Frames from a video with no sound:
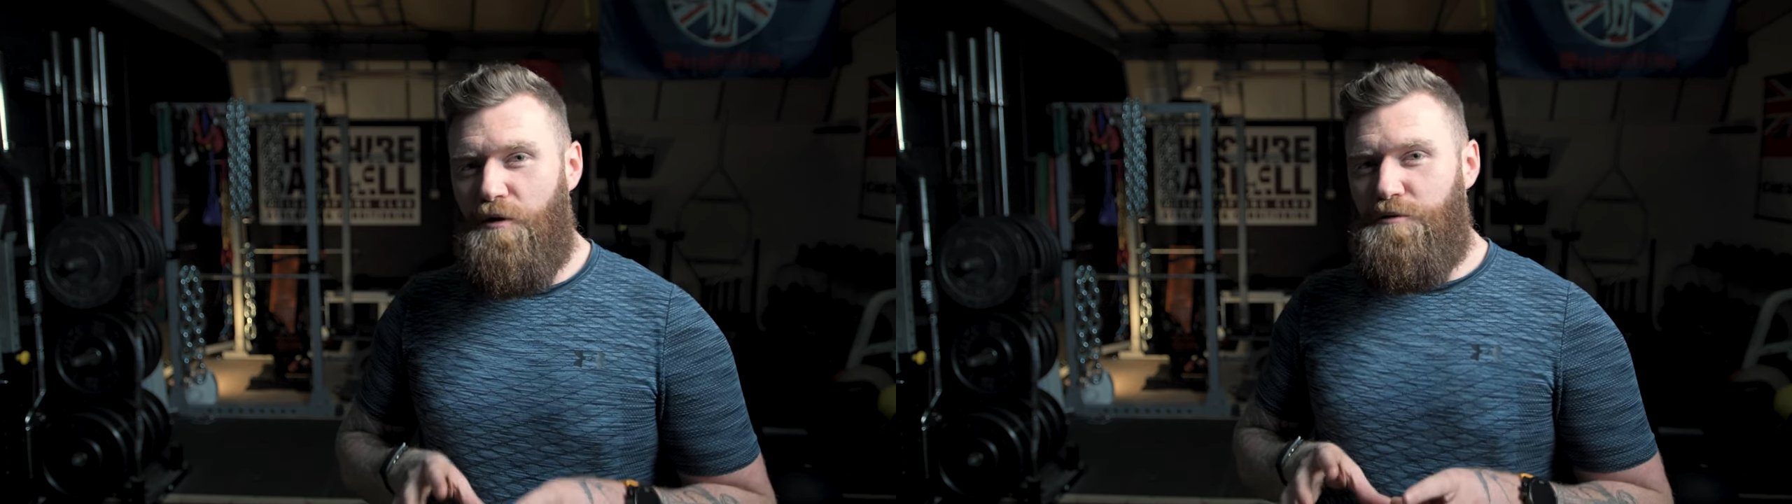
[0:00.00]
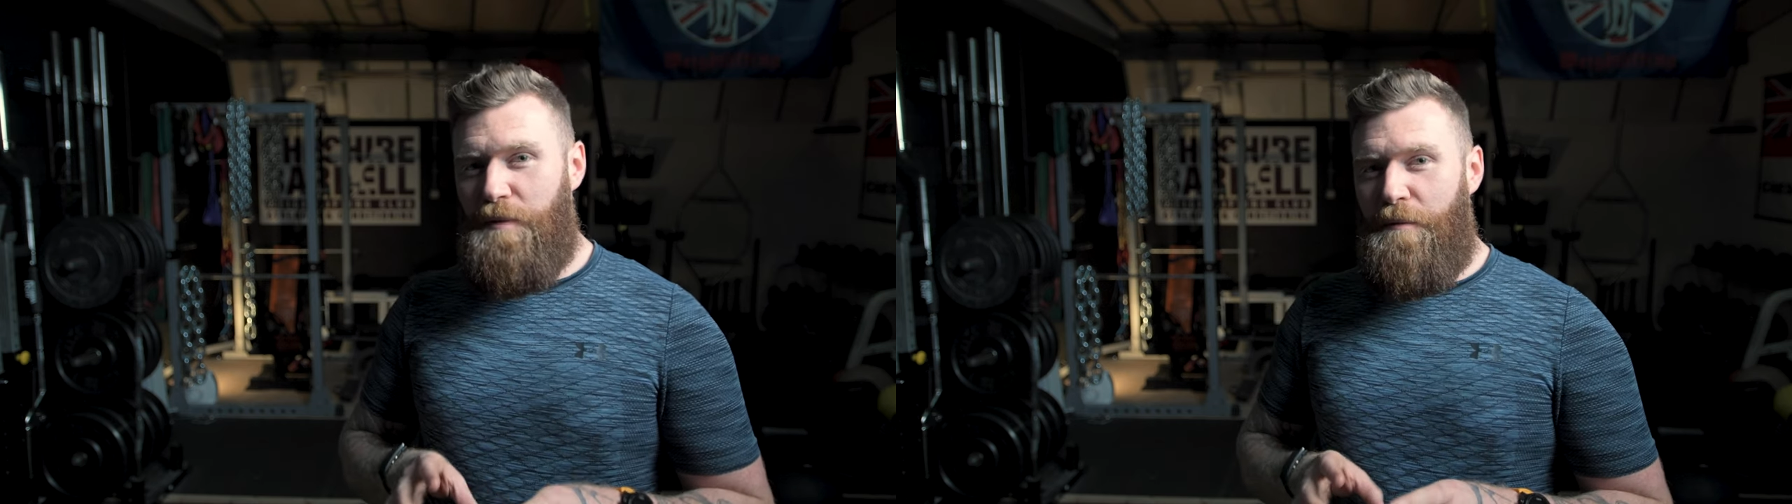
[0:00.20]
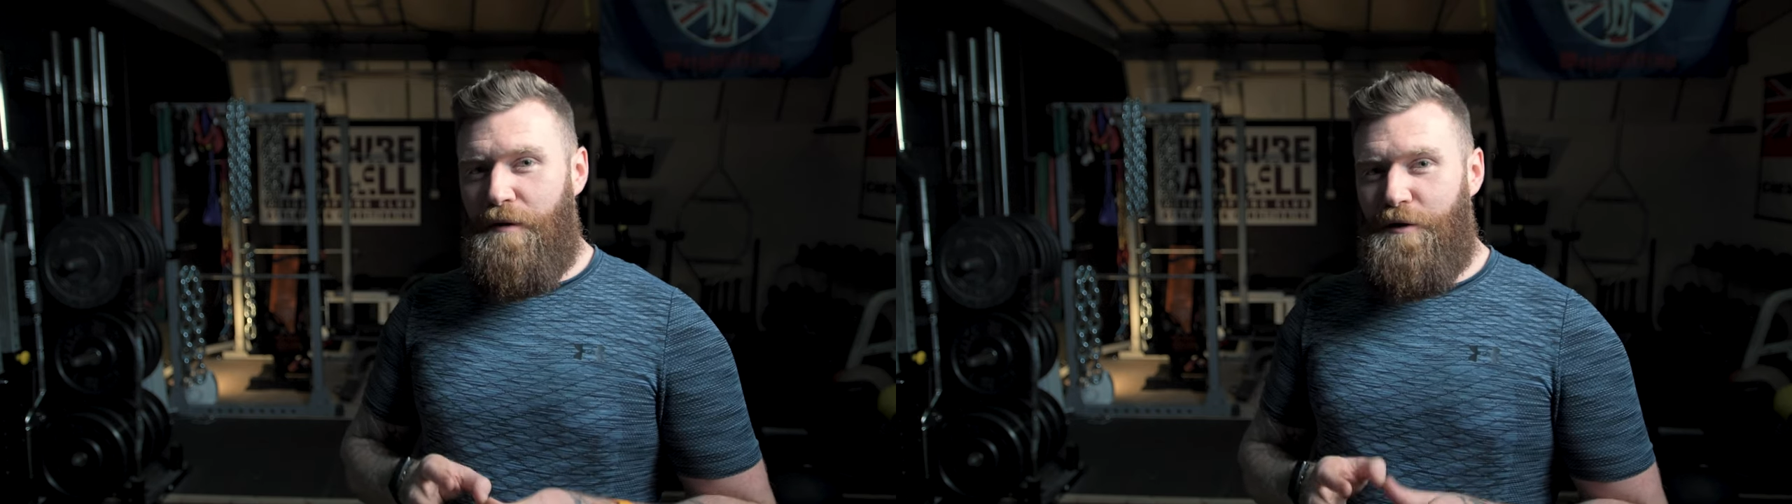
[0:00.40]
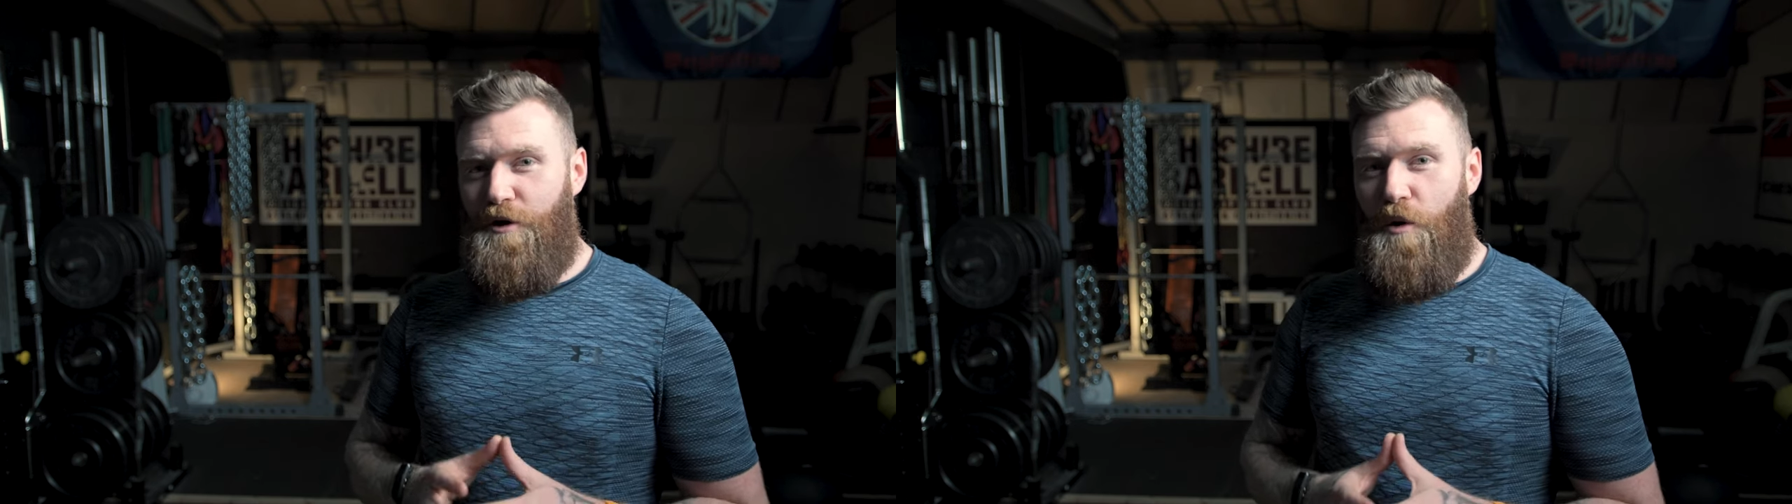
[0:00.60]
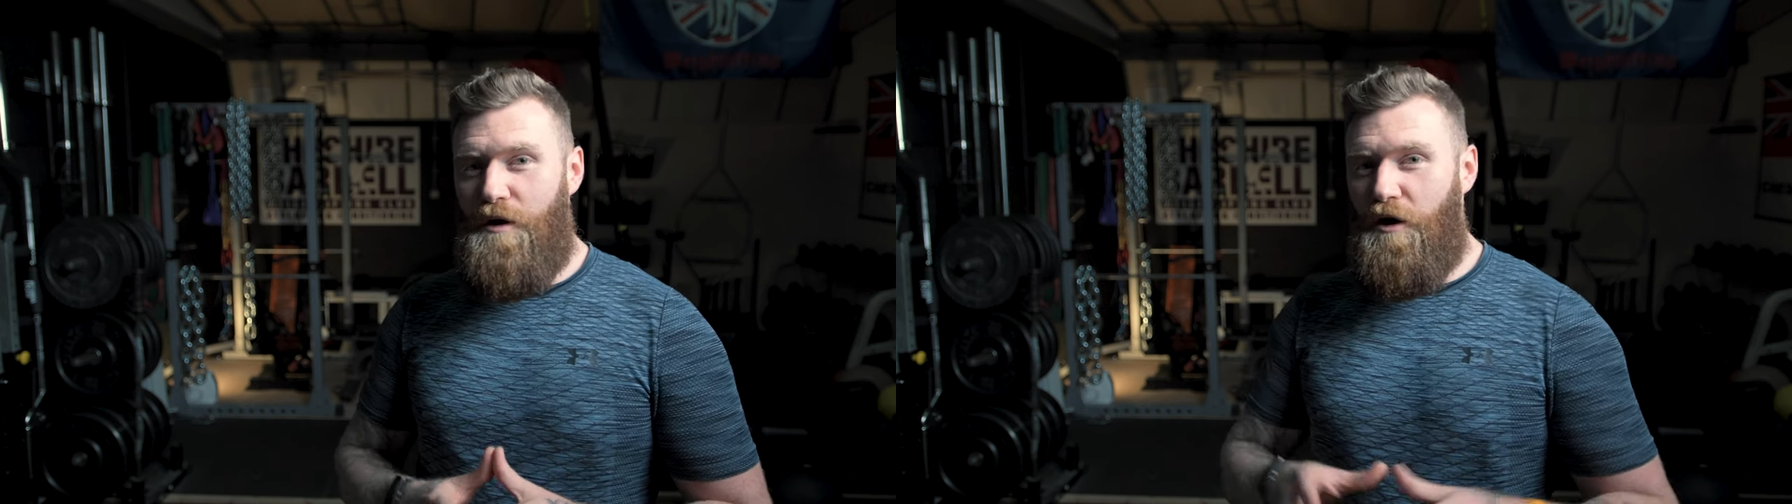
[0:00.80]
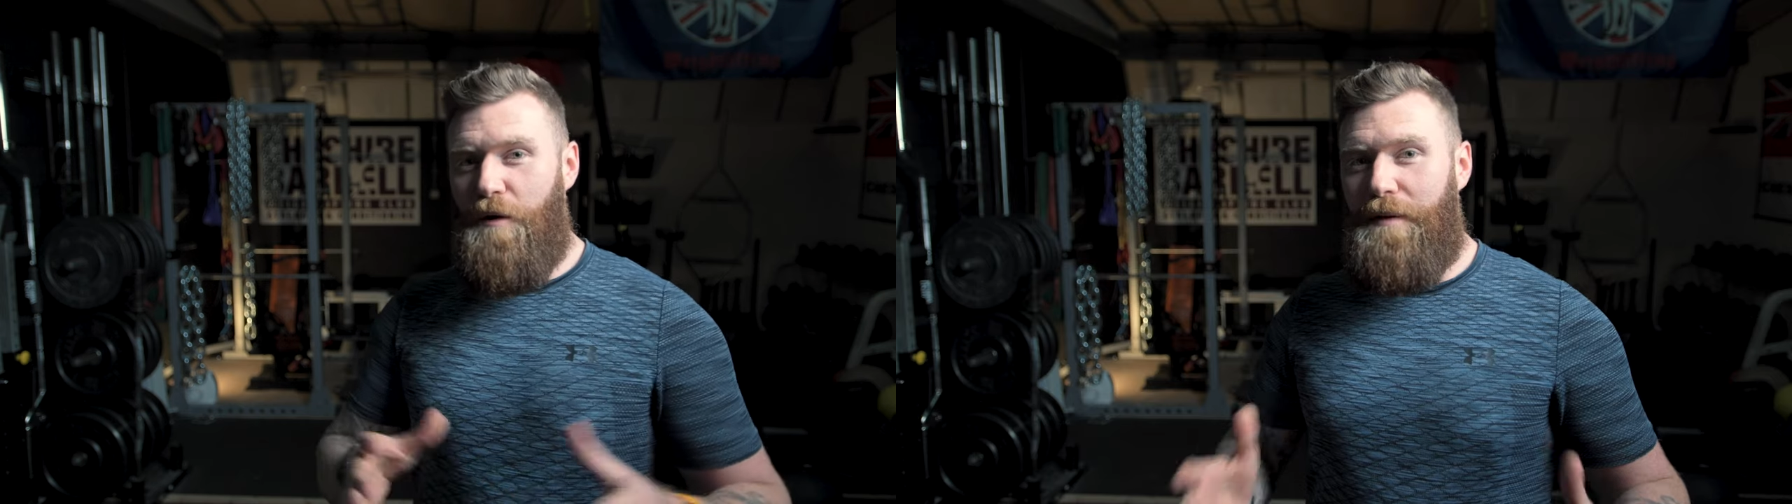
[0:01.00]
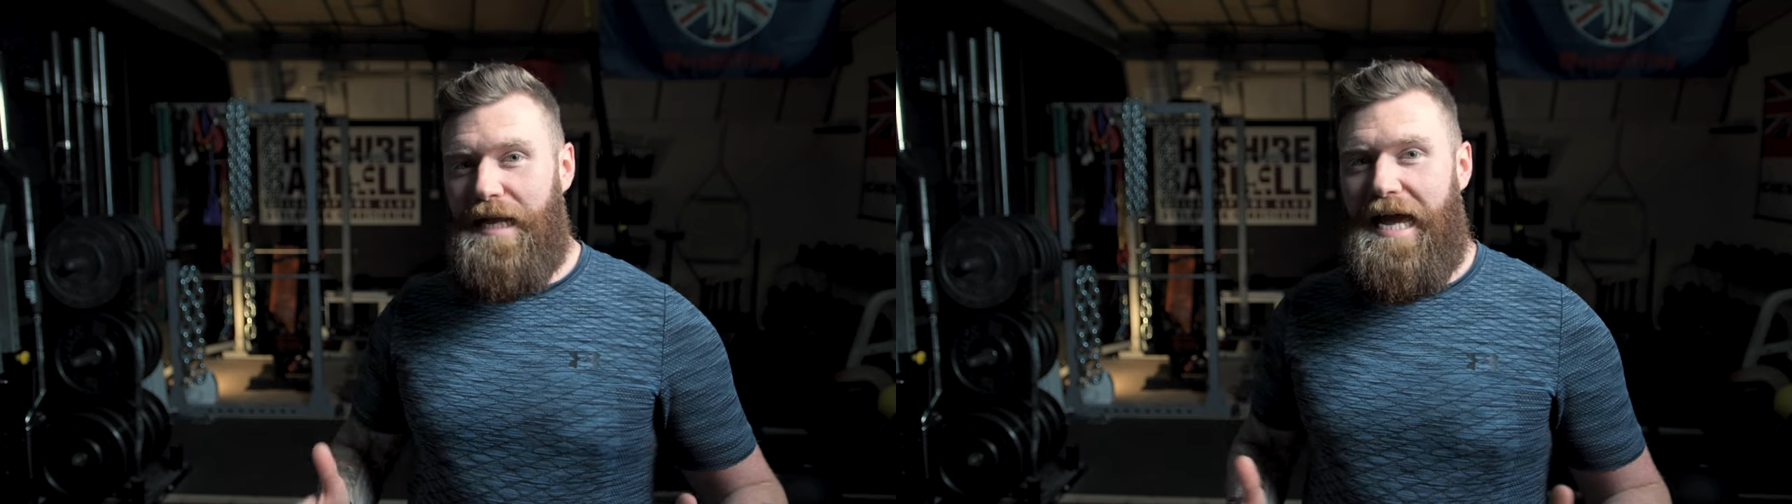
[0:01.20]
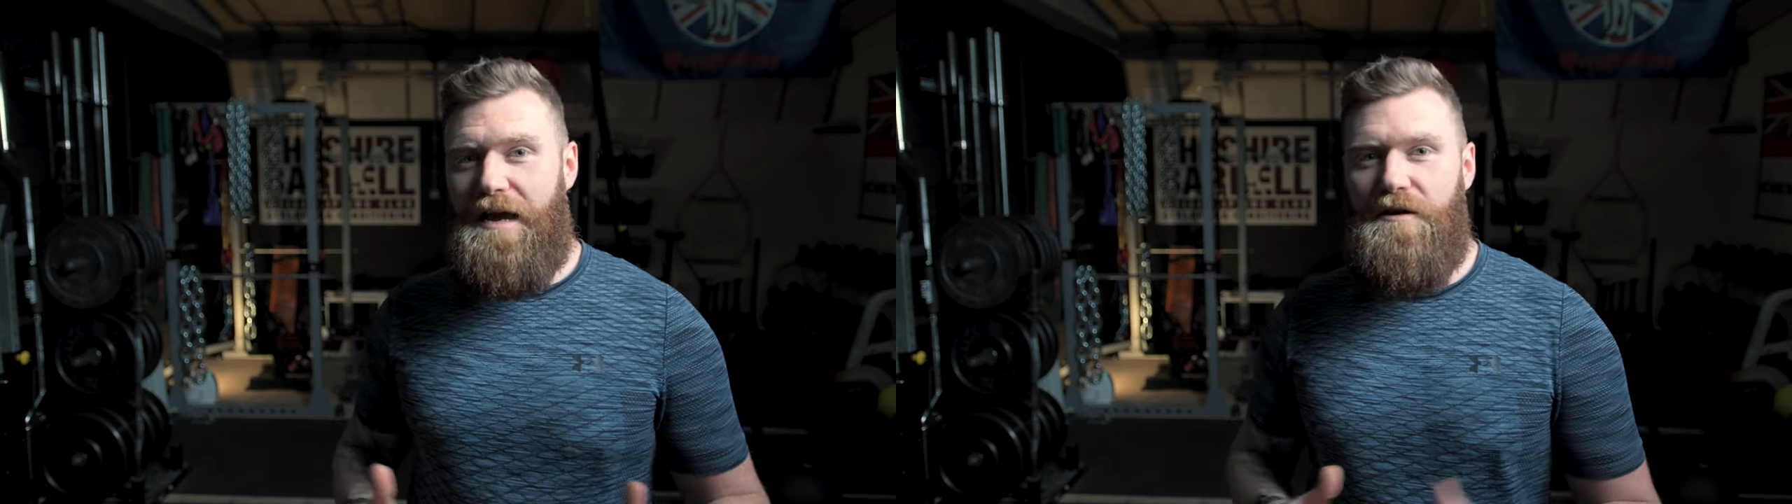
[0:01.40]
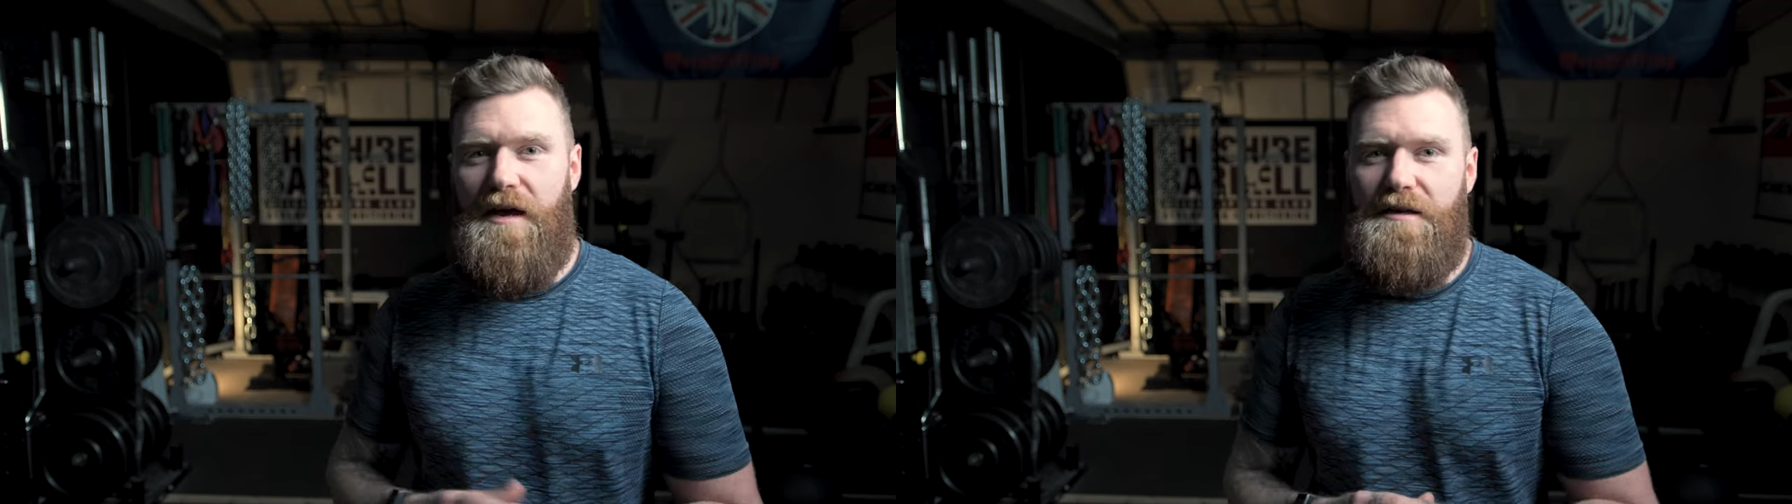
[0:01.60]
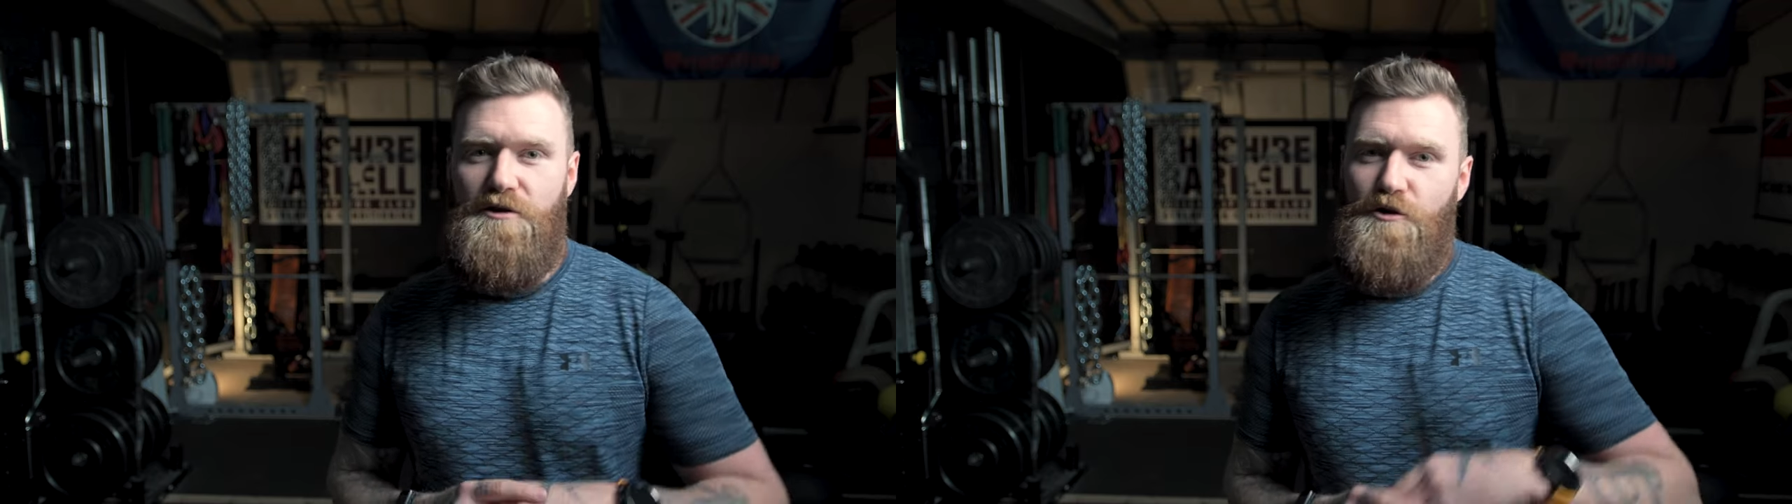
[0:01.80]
most people who no longer play and